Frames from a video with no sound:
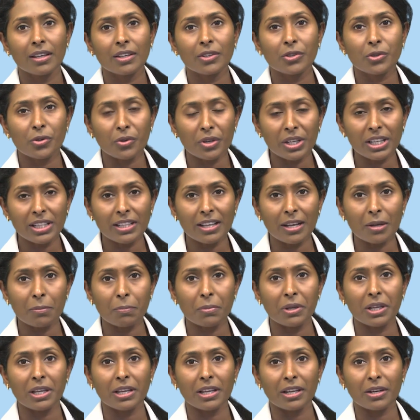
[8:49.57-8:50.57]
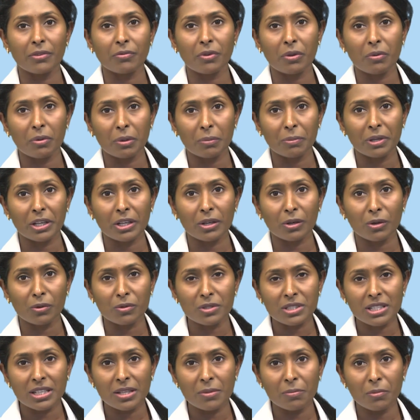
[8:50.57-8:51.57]
During that period, we will be
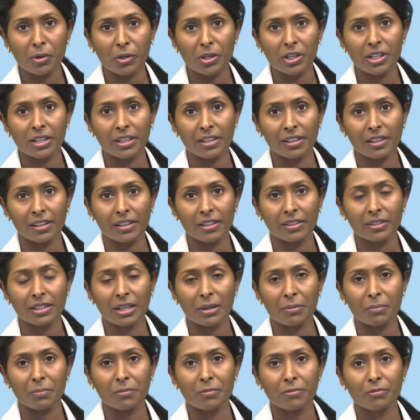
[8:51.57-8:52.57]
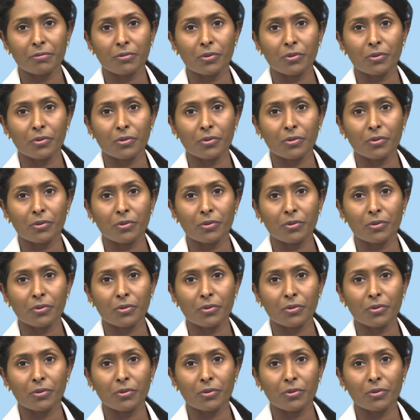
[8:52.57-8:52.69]
closely monitoring them